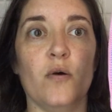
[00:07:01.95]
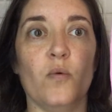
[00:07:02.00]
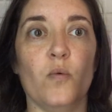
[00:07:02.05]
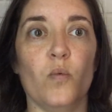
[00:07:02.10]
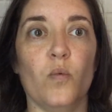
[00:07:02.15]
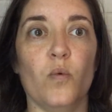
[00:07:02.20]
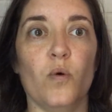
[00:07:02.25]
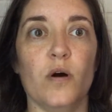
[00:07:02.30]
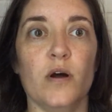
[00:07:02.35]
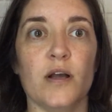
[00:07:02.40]

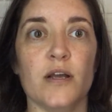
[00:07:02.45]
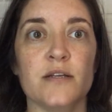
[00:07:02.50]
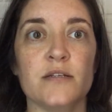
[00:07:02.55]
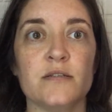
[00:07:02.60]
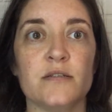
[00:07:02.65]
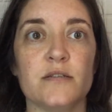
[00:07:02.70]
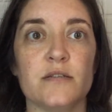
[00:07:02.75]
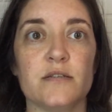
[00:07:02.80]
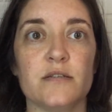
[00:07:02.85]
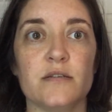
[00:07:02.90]

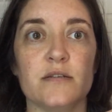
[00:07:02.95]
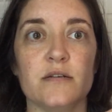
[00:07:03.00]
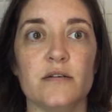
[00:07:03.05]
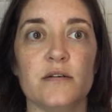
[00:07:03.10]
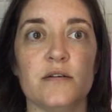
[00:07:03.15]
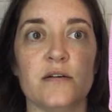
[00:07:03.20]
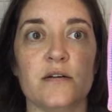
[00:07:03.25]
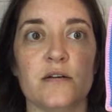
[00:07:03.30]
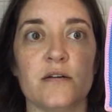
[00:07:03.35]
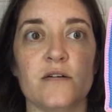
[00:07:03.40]
once
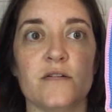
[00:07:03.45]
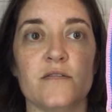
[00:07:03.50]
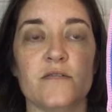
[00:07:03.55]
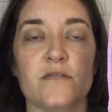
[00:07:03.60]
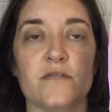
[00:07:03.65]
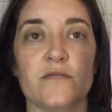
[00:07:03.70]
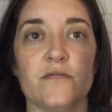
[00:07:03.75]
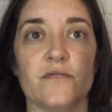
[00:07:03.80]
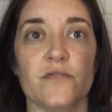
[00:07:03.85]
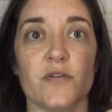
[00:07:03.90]

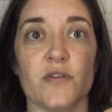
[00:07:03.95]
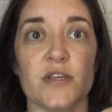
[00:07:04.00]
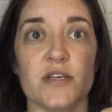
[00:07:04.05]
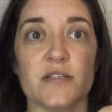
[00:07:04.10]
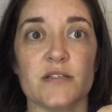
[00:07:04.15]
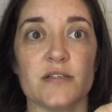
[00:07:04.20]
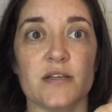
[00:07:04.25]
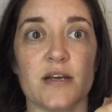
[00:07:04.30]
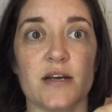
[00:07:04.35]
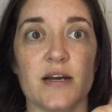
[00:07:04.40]
for
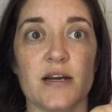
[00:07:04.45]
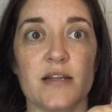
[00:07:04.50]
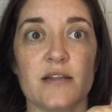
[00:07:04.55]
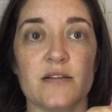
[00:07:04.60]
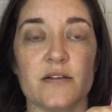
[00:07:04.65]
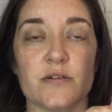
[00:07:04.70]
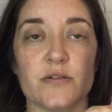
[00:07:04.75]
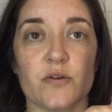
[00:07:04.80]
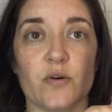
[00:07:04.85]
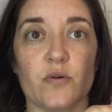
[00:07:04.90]
this side and
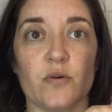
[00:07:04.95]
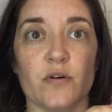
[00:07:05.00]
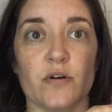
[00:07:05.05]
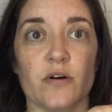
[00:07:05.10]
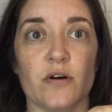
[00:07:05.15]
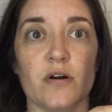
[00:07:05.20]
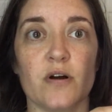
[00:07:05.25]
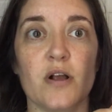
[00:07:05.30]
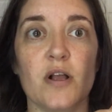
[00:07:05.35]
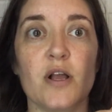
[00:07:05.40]
this
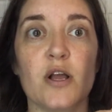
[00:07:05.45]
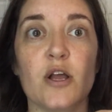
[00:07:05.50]
corner,